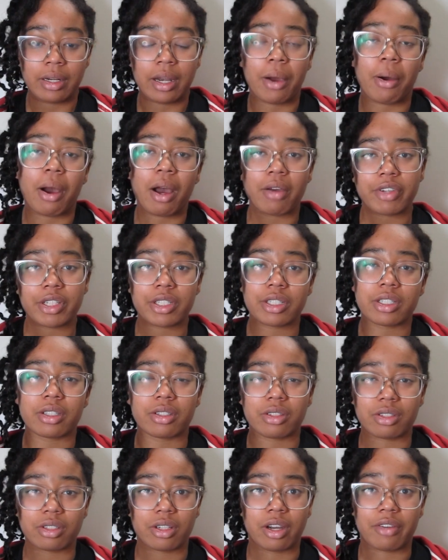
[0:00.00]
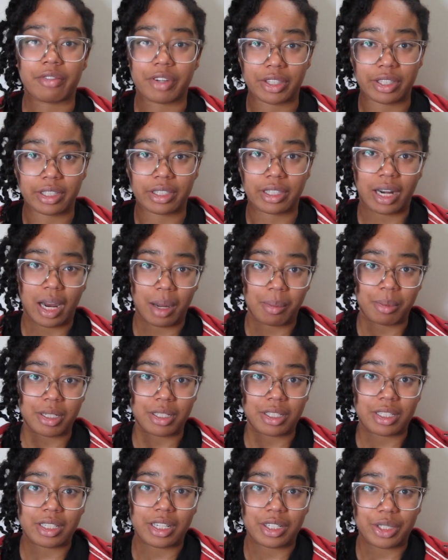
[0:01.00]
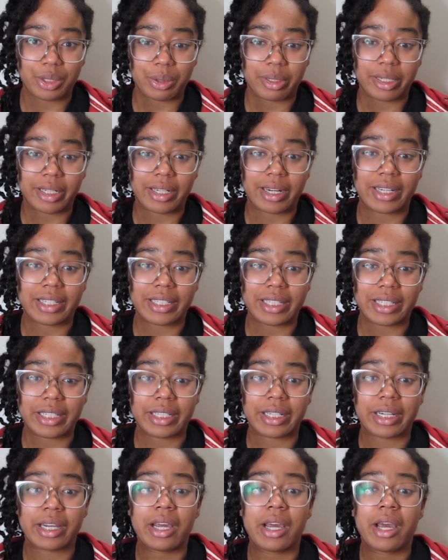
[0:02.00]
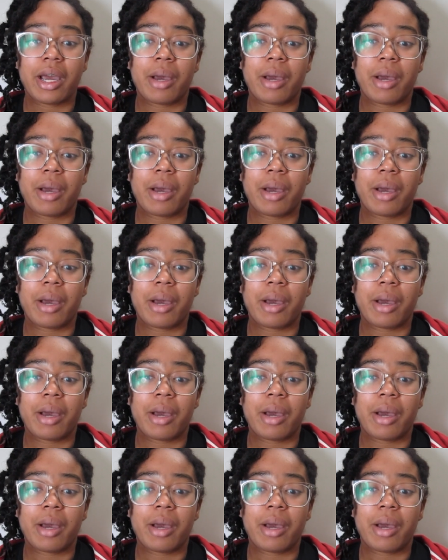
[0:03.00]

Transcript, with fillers: Now, obviously this isn't everything that happened at C E S twenty nineteen,